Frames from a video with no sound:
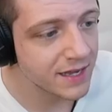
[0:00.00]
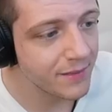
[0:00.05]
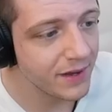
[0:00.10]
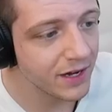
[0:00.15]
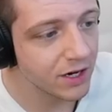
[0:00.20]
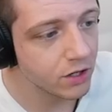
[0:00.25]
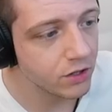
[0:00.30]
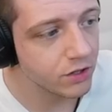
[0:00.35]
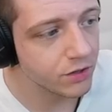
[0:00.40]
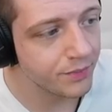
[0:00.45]

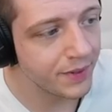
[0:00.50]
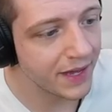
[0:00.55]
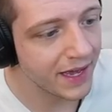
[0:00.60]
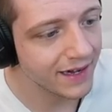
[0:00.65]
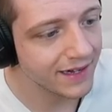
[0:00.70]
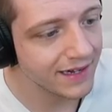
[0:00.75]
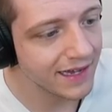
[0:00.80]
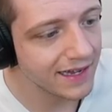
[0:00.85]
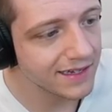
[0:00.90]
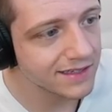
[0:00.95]
make all the
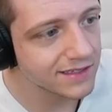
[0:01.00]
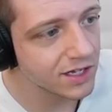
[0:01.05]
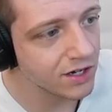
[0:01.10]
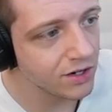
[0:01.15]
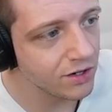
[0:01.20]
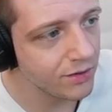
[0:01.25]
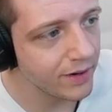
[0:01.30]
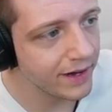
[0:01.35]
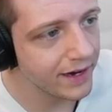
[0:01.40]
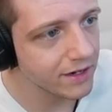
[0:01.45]
bad guys
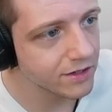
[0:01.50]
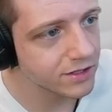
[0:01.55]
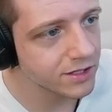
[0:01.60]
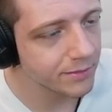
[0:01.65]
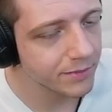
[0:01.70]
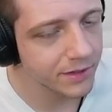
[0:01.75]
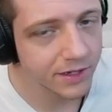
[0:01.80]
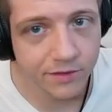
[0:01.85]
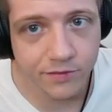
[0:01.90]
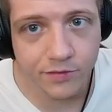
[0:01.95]
go away or
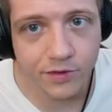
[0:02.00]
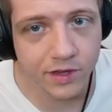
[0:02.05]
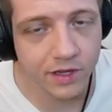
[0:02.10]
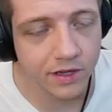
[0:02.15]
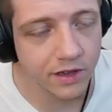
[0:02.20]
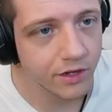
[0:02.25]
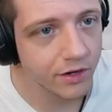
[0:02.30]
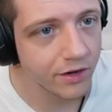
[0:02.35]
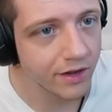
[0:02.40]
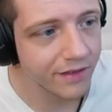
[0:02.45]
something for the
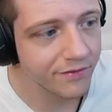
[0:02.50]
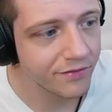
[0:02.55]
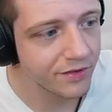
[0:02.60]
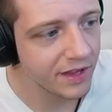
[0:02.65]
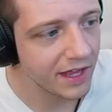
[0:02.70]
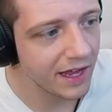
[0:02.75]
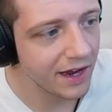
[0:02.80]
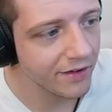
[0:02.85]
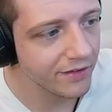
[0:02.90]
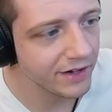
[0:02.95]
little for
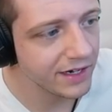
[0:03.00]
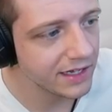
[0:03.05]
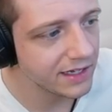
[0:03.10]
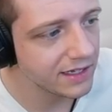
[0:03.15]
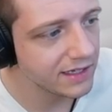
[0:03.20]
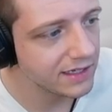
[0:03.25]
the area?